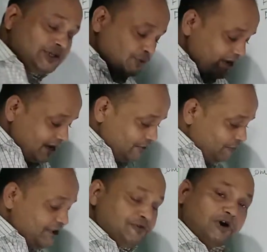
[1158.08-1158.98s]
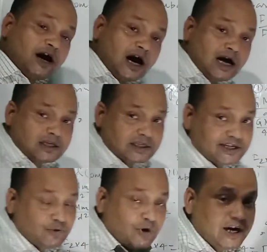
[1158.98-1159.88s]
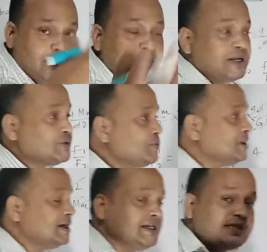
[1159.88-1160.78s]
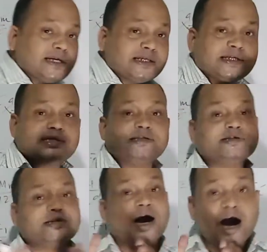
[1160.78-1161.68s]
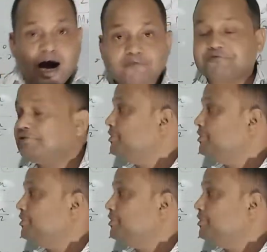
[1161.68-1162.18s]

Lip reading: way, when you are asked what happens when the distance is halved,